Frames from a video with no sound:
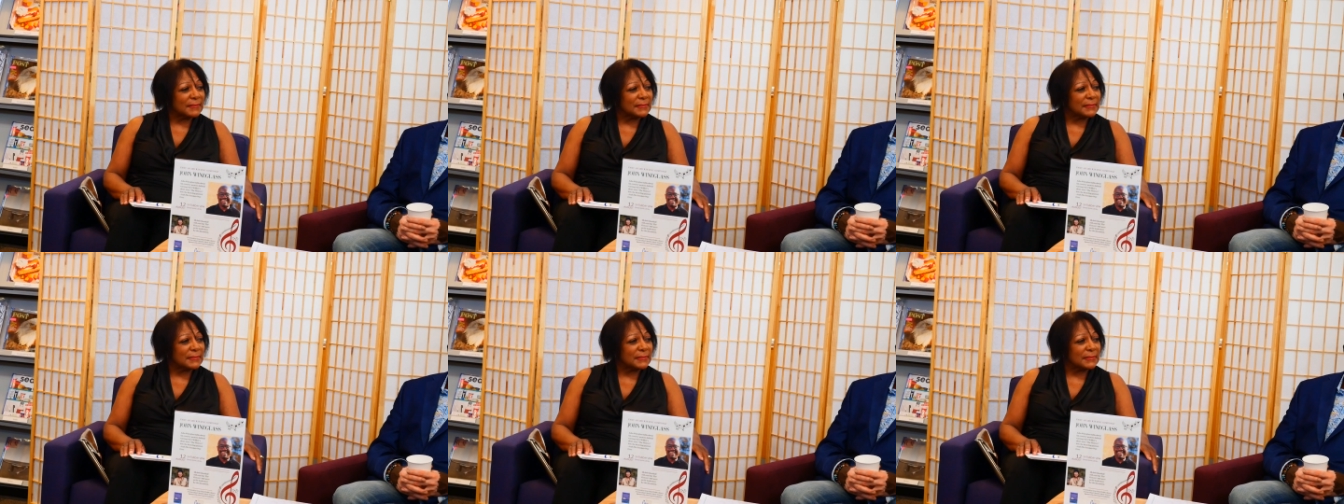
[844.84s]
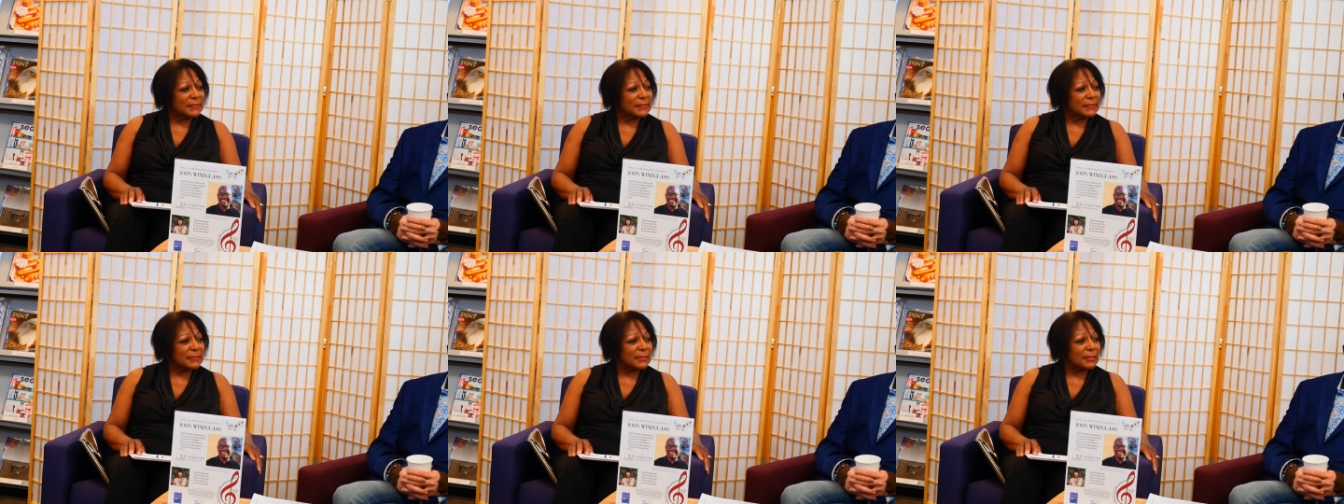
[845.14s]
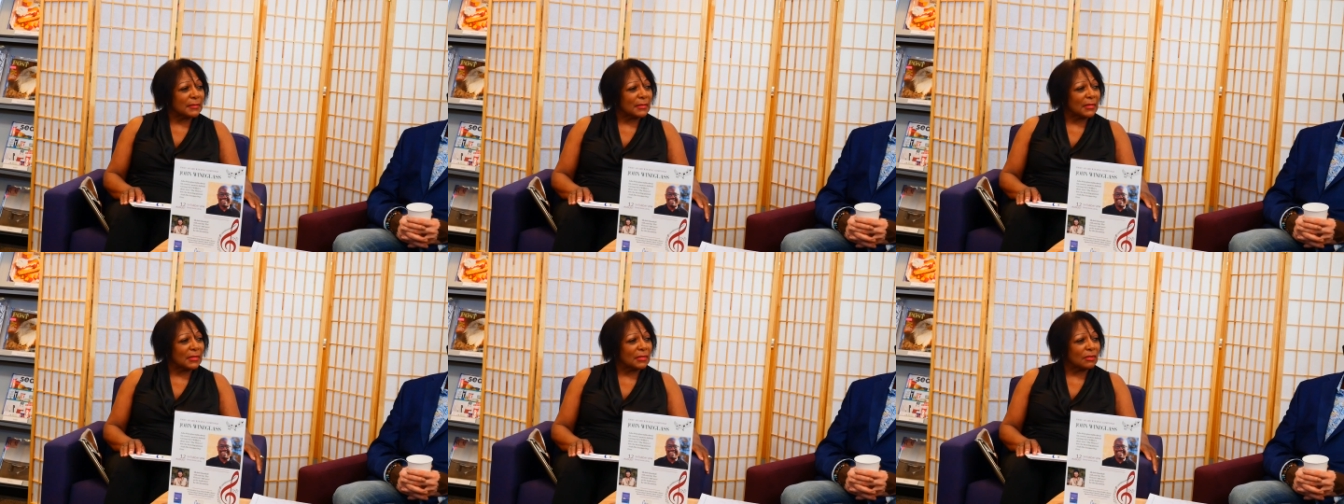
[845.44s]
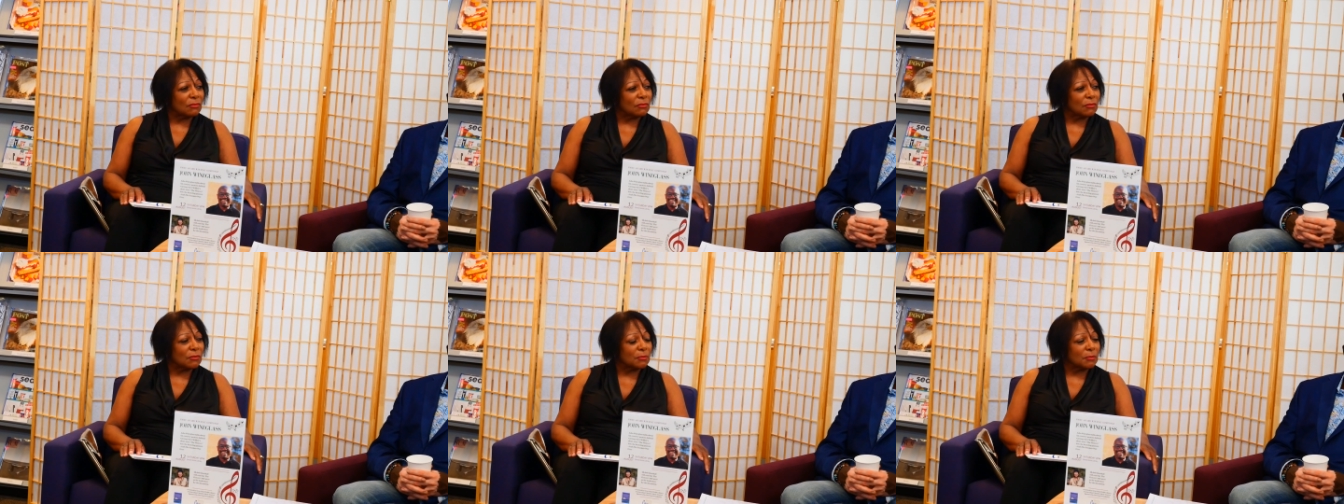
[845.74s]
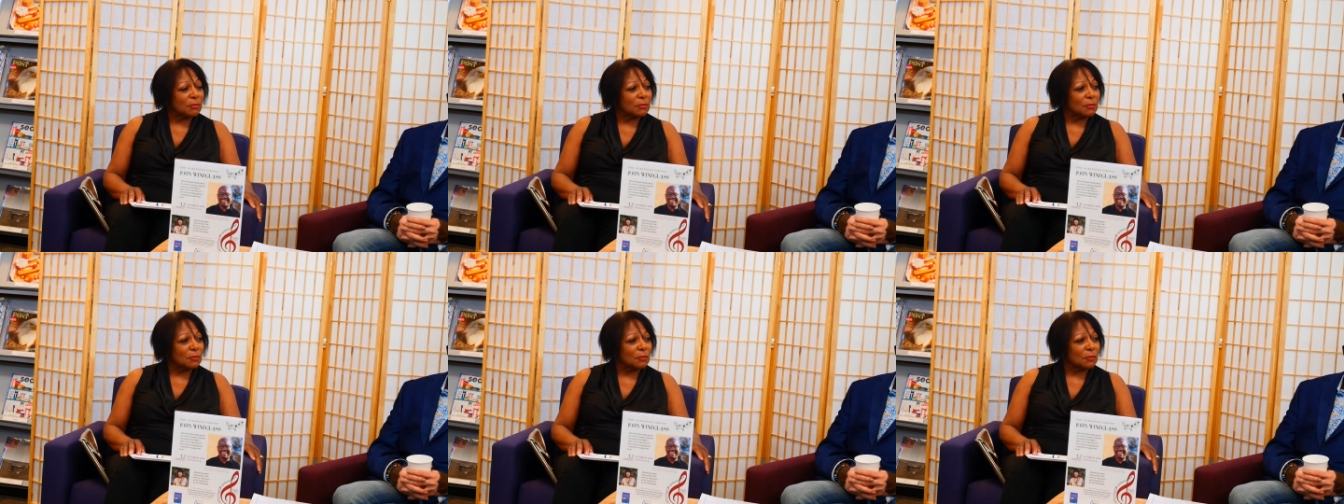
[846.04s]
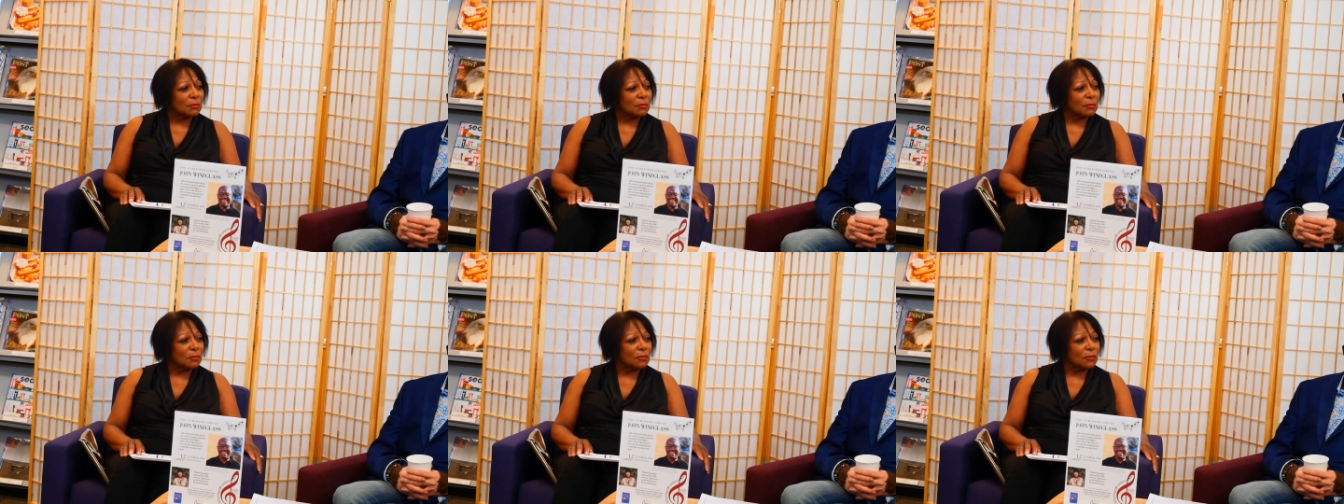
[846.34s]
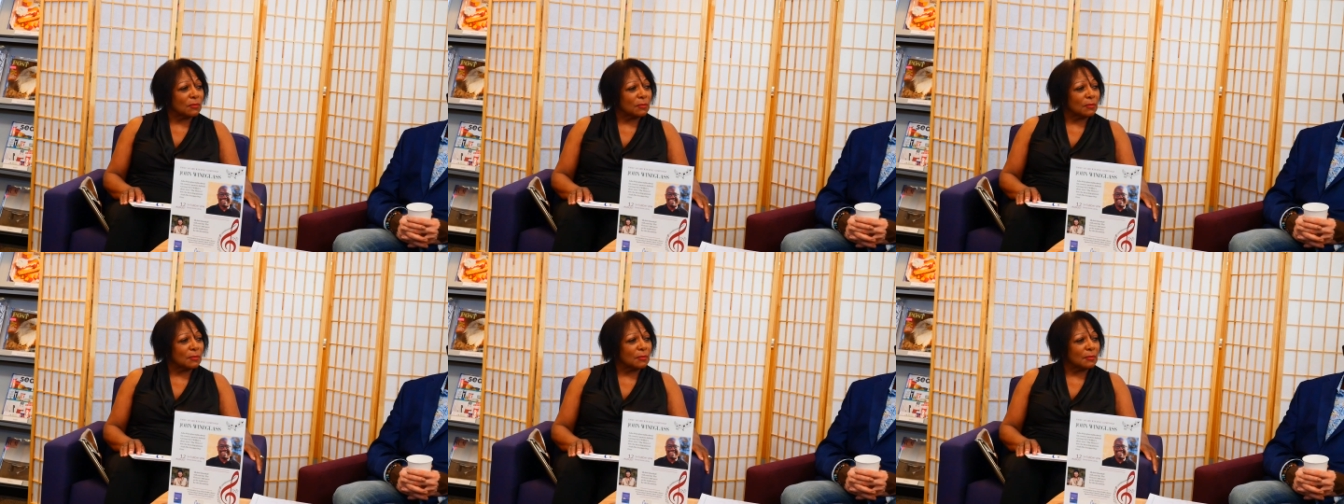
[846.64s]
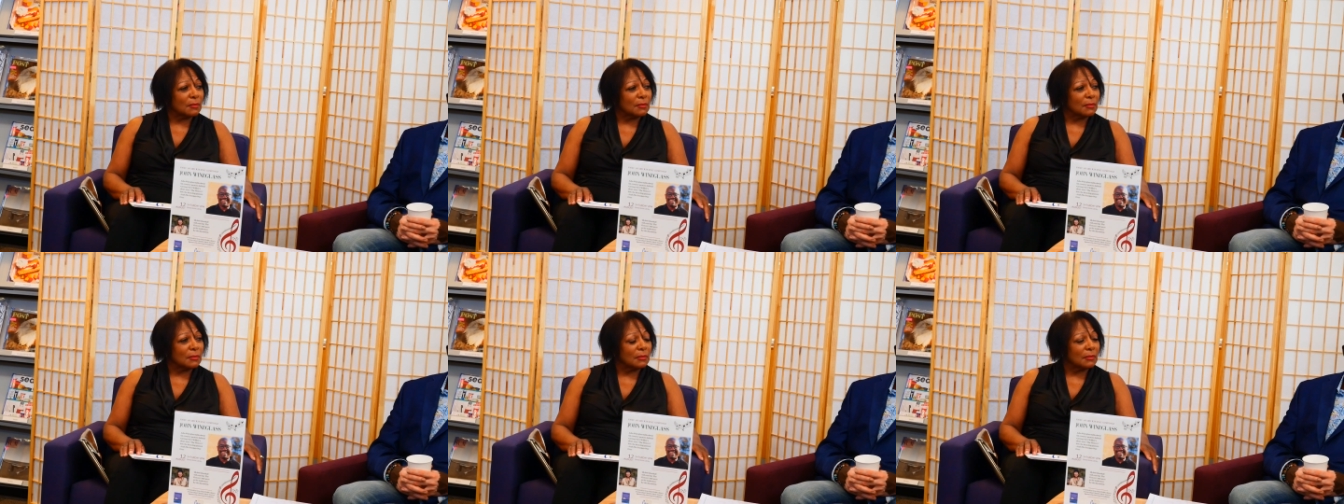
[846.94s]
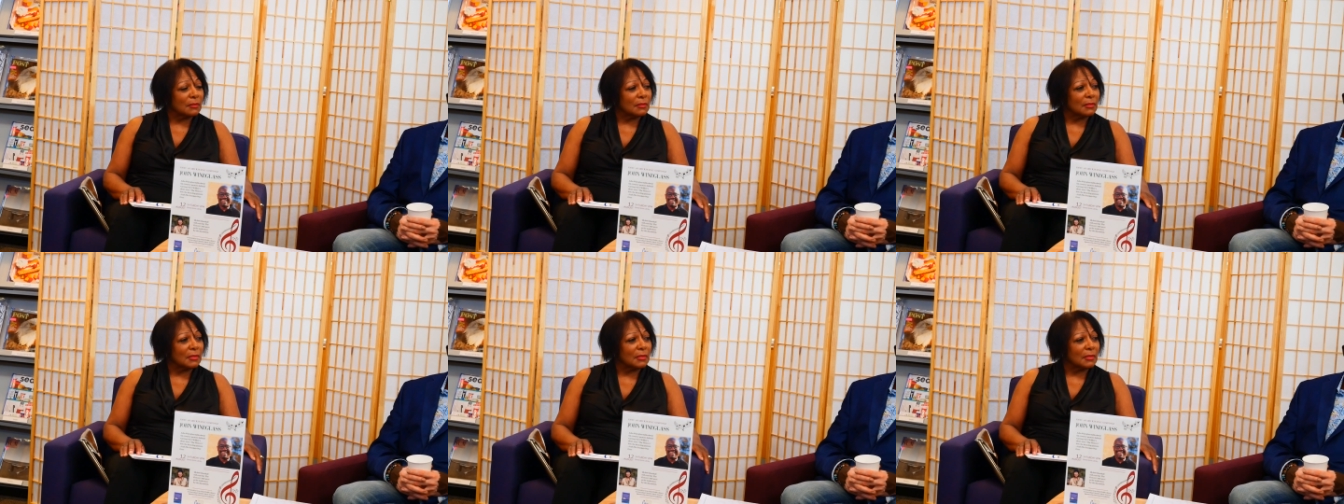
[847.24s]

if there was a significance to the name Myop.